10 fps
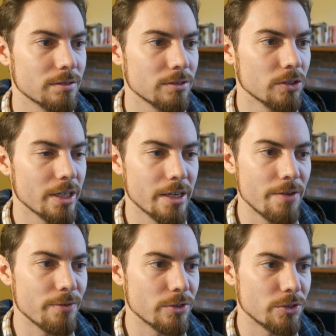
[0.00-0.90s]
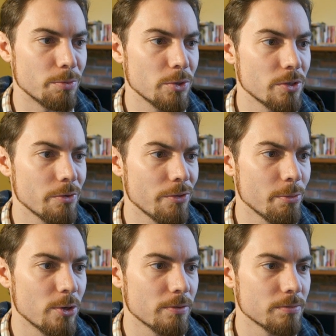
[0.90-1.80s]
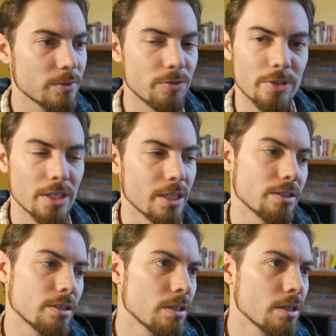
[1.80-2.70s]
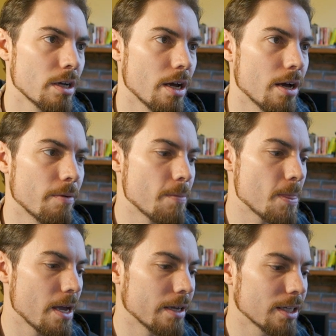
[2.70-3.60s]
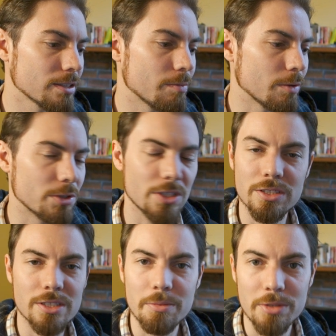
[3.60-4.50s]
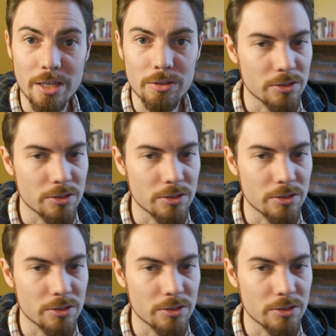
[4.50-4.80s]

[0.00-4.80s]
You get an even distribution of them all. It's really nice. And that's something which doesn't take me that long